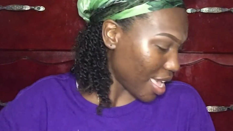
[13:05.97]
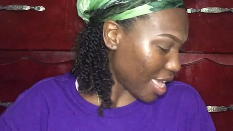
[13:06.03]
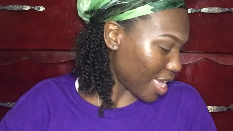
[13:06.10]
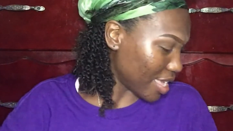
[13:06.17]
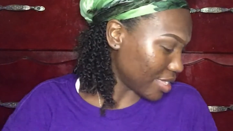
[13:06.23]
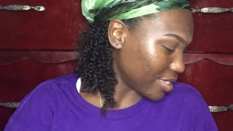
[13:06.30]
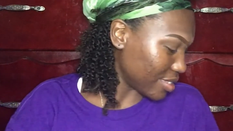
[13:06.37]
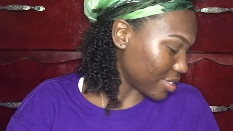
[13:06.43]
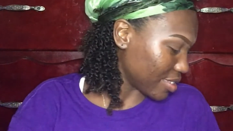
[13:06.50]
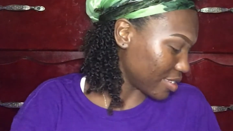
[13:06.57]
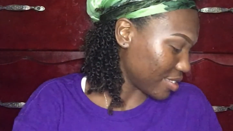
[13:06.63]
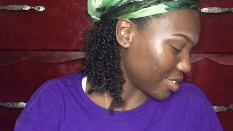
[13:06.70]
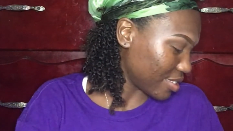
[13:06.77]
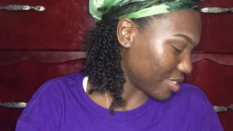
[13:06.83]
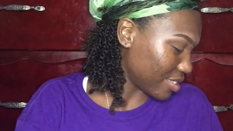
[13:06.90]
And
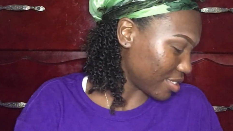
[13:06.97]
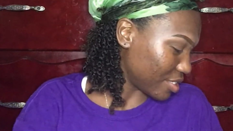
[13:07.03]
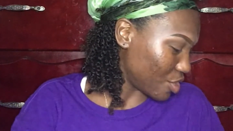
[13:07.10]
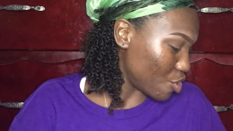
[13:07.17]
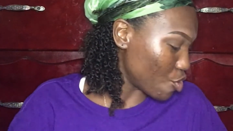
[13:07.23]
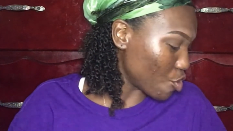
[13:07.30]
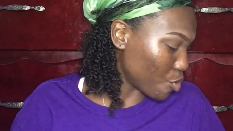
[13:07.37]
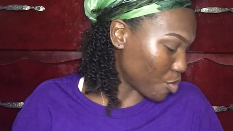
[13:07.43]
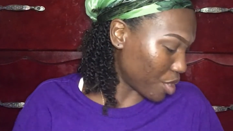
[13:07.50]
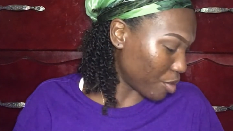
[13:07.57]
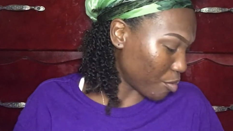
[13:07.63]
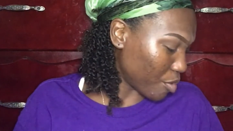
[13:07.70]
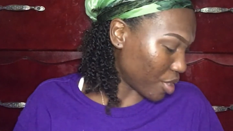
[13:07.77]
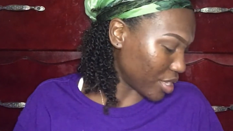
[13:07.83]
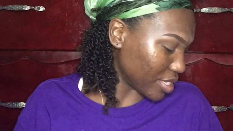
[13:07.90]
no
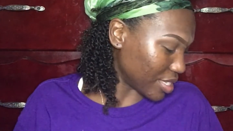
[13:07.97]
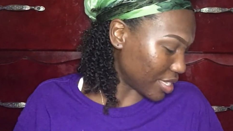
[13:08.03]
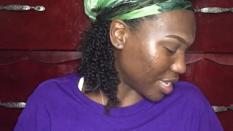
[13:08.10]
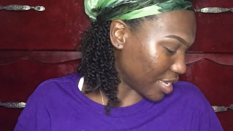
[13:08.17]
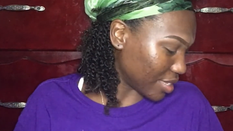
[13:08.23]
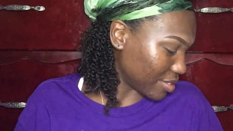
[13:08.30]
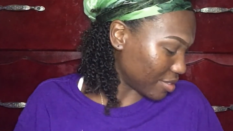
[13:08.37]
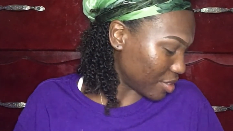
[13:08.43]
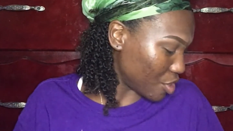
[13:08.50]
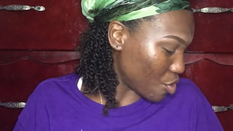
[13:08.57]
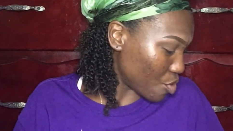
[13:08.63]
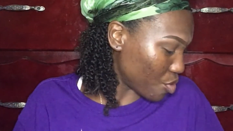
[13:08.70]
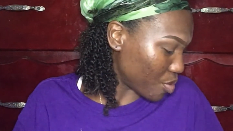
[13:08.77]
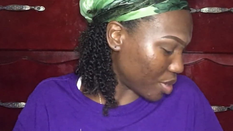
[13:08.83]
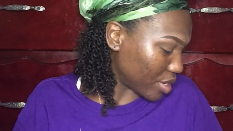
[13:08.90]
one wants that.
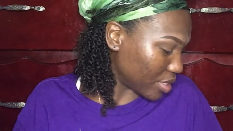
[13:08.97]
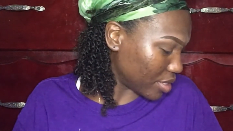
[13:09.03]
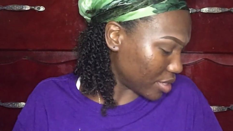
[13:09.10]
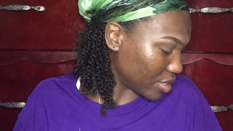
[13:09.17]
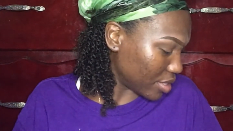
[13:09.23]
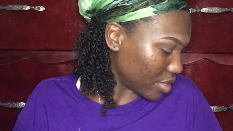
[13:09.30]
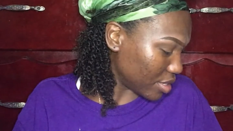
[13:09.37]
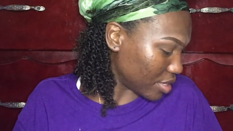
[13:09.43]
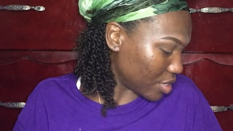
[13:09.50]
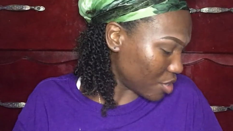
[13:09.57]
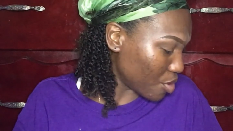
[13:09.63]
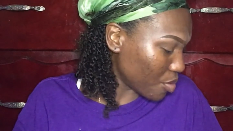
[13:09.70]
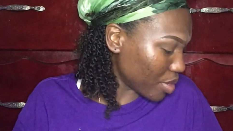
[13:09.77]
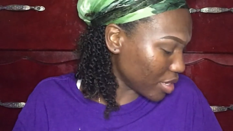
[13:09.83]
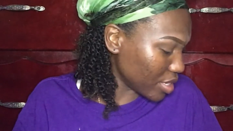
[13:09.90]
No
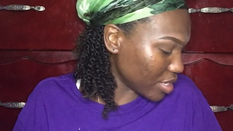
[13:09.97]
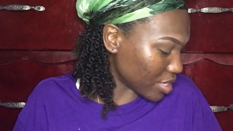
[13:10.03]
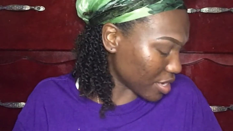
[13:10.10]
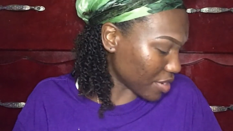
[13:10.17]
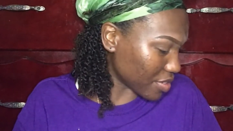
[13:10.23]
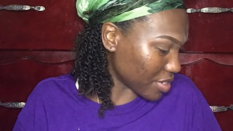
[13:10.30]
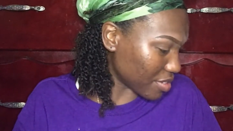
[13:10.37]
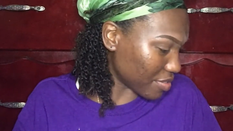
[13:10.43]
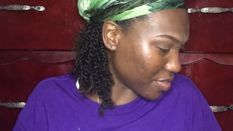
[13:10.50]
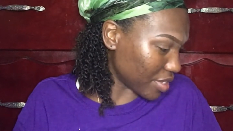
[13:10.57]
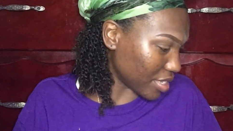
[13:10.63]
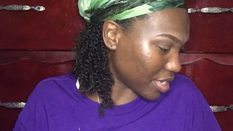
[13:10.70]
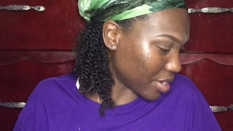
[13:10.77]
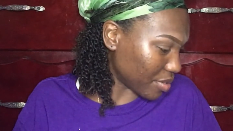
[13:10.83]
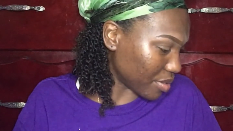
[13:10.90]
one deserves to
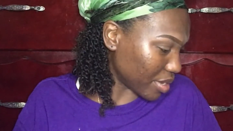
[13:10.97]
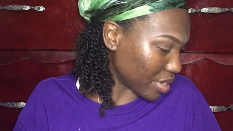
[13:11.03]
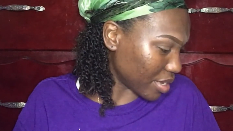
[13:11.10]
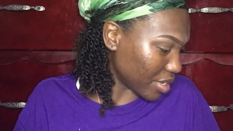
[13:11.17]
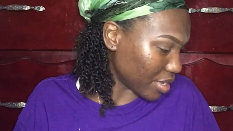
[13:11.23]
feel that way.